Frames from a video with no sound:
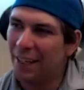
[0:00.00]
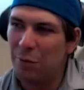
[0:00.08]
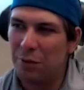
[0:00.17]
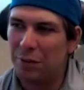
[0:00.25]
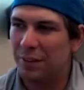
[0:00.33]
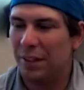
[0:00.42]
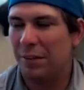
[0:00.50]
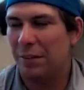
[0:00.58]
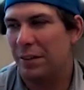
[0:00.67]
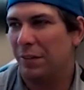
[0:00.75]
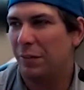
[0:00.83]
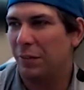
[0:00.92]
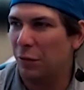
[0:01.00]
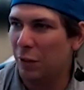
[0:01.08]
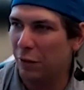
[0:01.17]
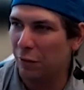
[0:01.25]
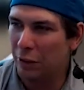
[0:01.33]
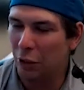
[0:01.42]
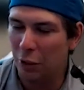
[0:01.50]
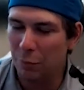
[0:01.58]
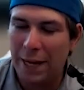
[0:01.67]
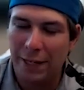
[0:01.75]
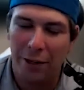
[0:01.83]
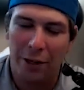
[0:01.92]
it was it you, we look
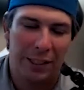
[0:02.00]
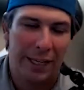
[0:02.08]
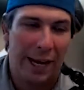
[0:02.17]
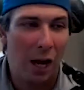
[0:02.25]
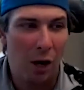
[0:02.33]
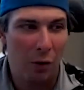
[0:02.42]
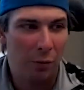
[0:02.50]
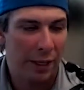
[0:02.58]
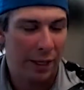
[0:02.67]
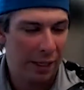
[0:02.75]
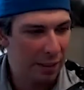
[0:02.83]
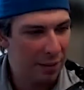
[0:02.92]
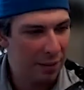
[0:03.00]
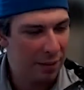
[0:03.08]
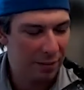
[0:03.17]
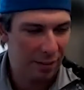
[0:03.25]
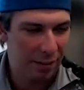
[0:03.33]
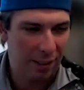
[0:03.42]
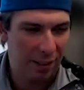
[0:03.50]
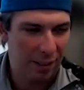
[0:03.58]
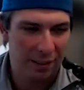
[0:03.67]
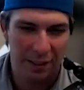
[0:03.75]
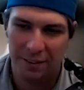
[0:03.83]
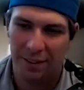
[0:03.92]
back on it now and and
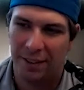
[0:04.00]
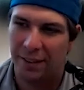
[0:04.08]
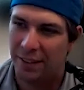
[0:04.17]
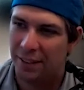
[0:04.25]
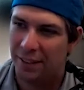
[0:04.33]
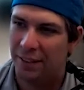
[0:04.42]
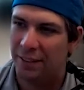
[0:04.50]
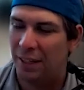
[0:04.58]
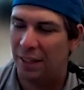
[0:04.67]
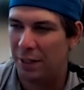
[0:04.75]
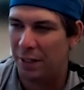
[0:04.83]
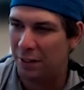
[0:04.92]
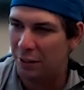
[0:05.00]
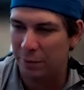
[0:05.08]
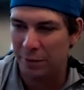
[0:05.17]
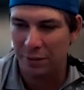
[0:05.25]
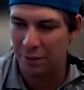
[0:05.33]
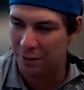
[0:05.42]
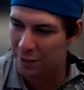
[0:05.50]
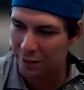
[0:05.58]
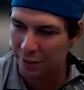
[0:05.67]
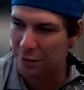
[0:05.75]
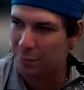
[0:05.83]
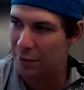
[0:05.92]
it's like and i'm not a conspiracy
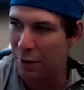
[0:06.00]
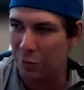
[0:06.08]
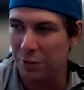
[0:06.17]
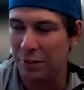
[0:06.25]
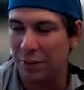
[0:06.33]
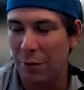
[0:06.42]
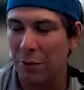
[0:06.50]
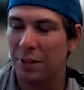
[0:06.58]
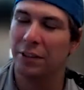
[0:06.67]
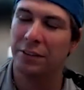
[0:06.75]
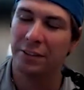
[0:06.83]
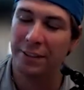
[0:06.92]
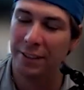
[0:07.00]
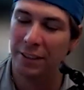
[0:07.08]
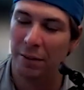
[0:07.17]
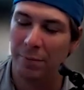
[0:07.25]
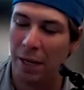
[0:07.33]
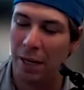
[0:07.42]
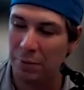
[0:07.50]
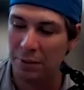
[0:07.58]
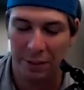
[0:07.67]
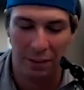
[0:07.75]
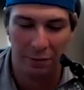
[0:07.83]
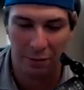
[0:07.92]
theorist but i was i was here's the thing i mean i'm going to
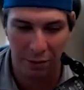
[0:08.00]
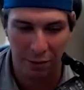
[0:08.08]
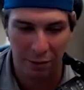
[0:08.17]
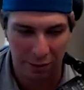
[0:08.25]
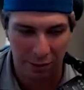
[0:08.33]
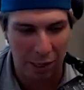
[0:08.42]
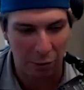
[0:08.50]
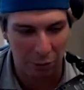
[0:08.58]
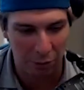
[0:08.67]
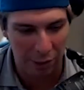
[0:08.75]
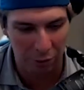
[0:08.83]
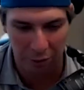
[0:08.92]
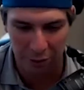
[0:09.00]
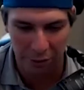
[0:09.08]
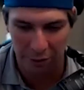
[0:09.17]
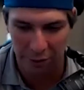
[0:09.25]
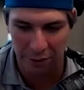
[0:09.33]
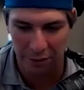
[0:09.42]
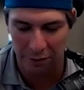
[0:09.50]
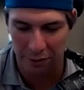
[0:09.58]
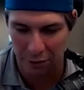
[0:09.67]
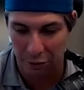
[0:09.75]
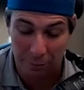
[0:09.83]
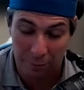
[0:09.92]
say this very loud loud and clearly in, in
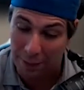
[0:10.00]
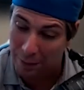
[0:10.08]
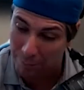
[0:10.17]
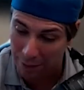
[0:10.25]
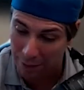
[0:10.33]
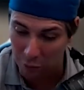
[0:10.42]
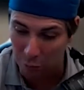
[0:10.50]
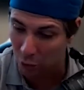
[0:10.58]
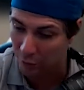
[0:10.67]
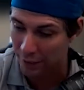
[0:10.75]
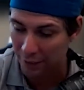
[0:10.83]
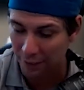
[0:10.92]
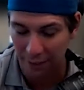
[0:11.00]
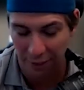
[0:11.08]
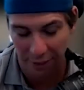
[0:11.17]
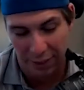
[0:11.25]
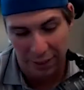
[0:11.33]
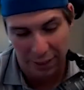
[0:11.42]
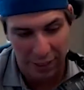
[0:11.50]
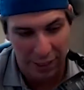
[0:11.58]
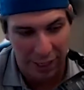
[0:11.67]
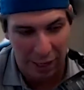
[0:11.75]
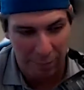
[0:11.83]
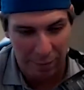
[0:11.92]
terms of my, my viewpoint right
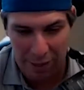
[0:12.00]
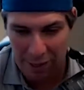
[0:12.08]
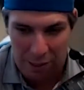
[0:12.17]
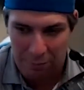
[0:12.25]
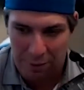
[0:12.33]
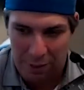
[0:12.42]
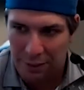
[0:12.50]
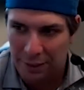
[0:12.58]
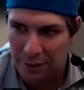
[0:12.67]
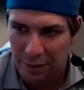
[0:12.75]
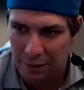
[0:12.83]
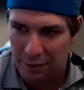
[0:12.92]
and and i'm not and i'm not like